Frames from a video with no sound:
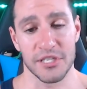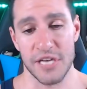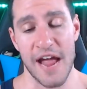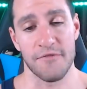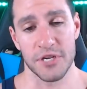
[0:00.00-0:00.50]

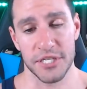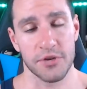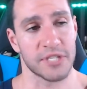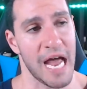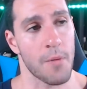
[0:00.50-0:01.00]
It's every
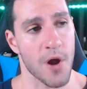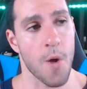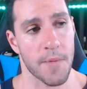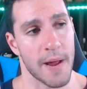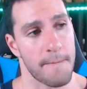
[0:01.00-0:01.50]
single time we
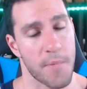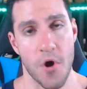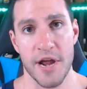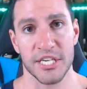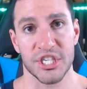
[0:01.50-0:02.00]
open up
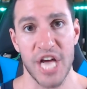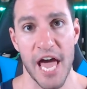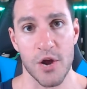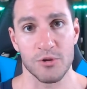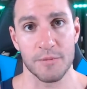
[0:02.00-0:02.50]
Burning
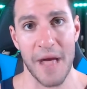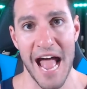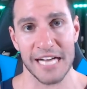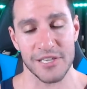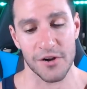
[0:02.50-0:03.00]
Shadows
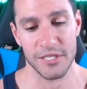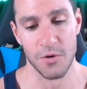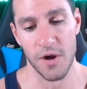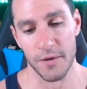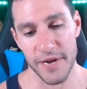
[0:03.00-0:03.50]
packs Hart
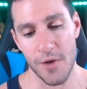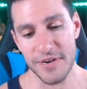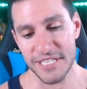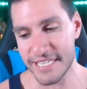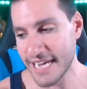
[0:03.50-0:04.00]
Squad, we
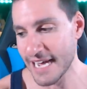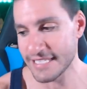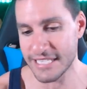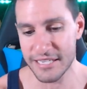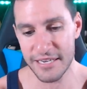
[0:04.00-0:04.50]
always
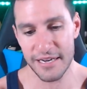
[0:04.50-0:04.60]
get